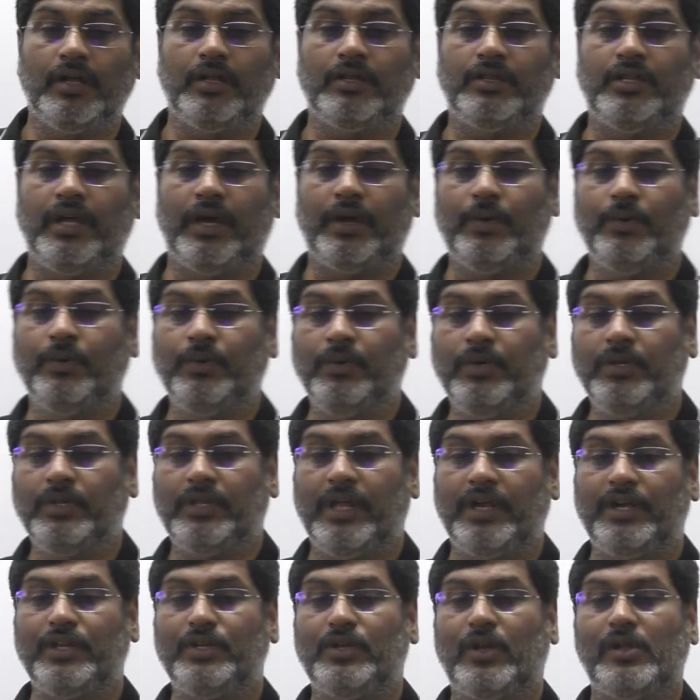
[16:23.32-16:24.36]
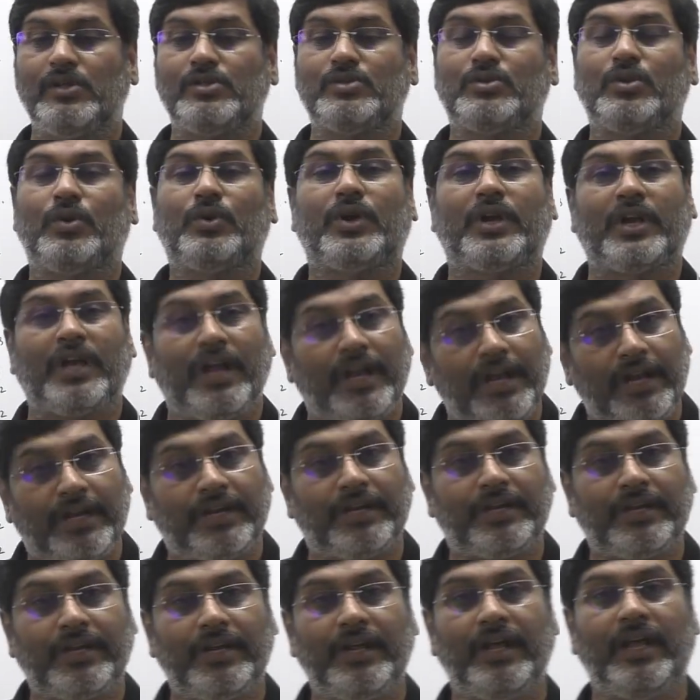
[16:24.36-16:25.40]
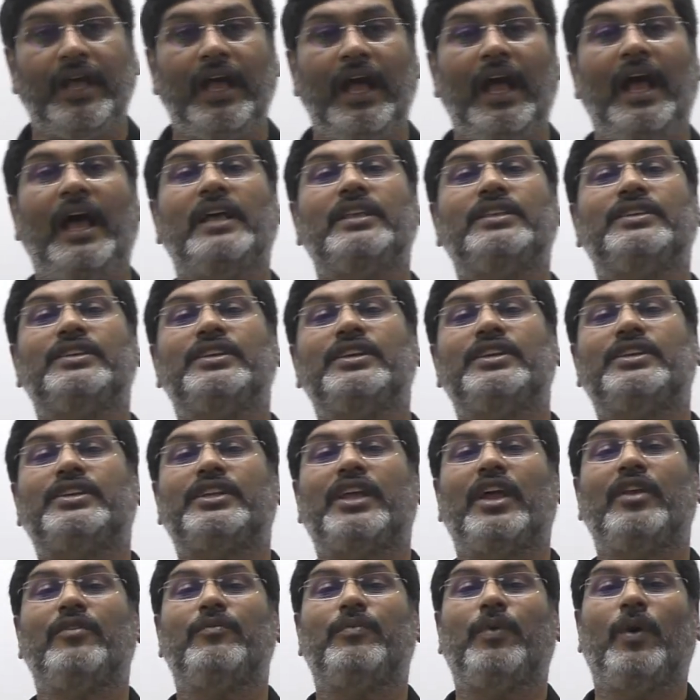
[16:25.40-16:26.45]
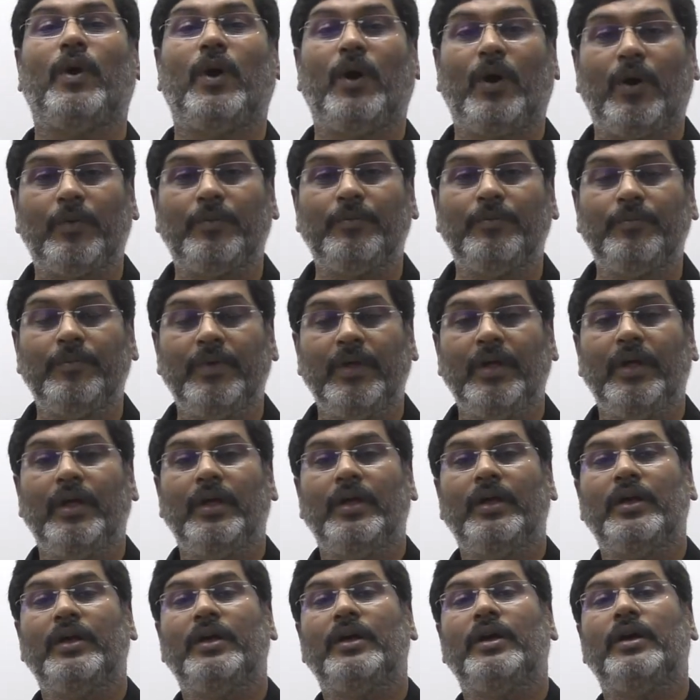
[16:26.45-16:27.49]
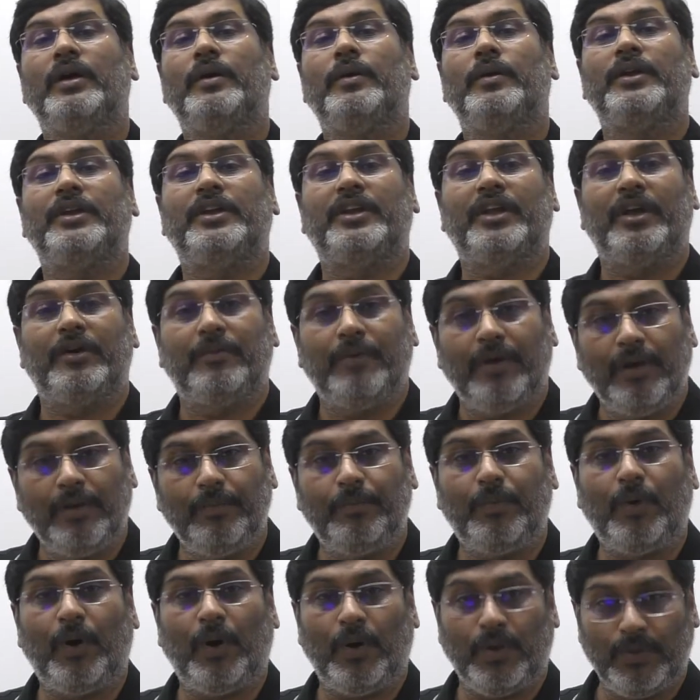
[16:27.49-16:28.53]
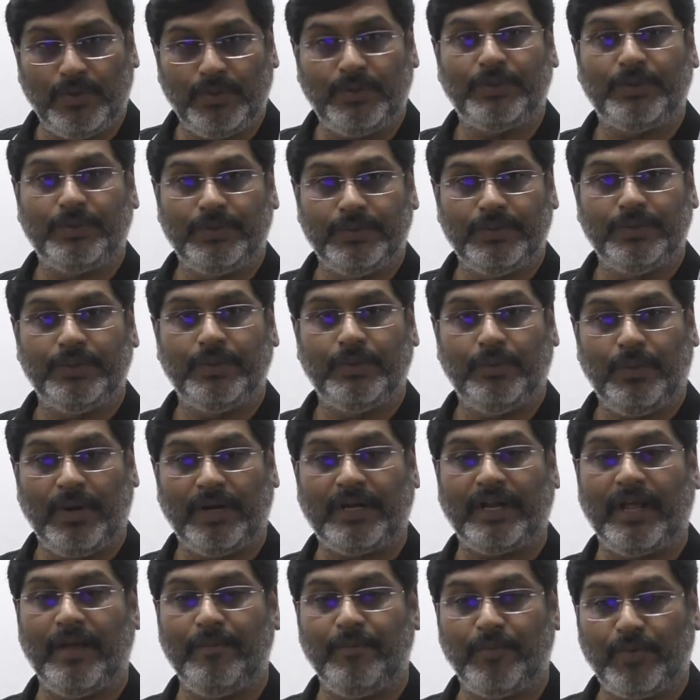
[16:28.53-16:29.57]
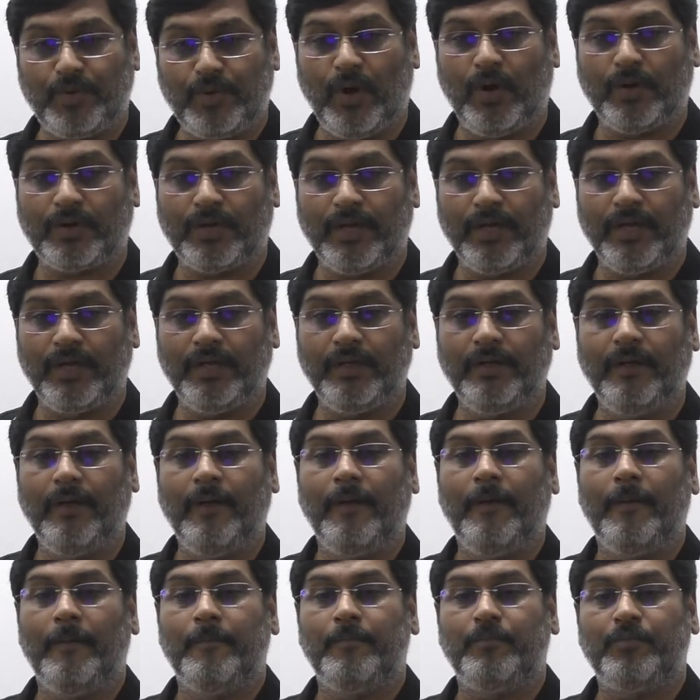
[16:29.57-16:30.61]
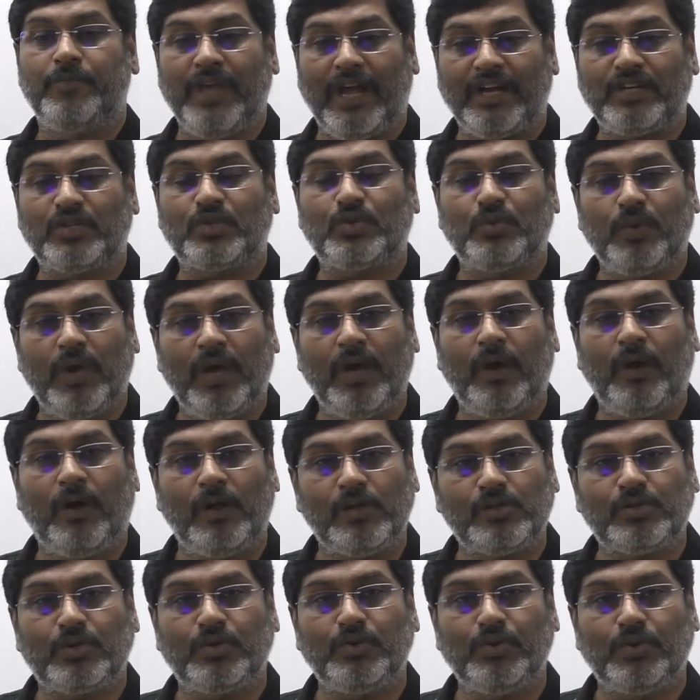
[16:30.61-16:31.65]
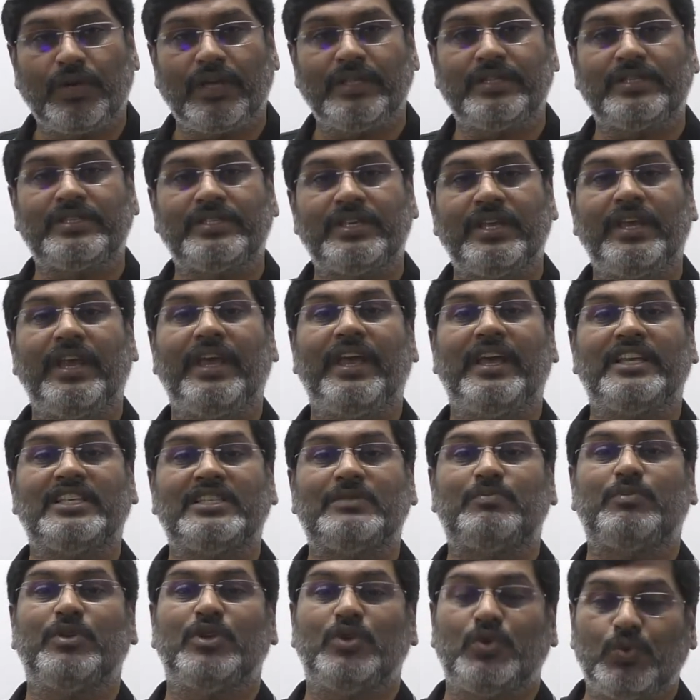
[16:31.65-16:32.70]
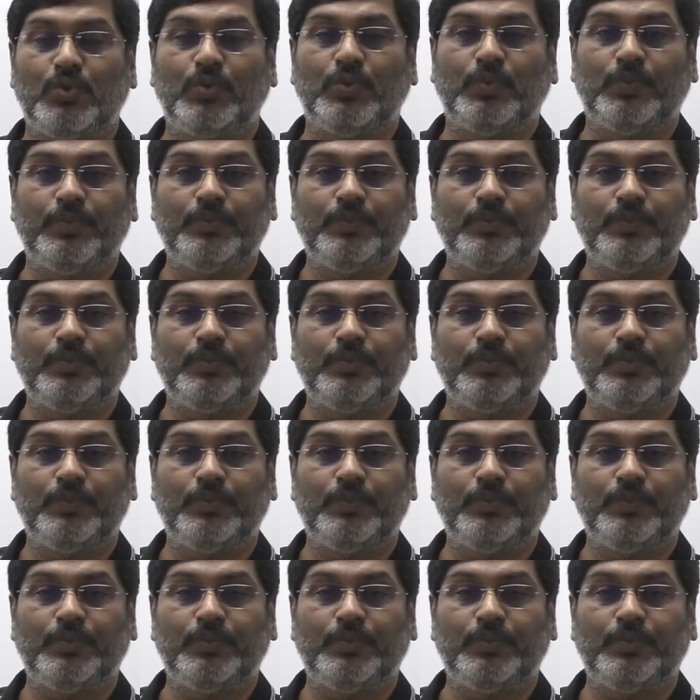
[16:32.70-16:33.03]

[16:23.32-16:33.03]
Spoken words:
Darun, that is also correct, as it can form double bond, what I am talking, that's why also you can say sp2.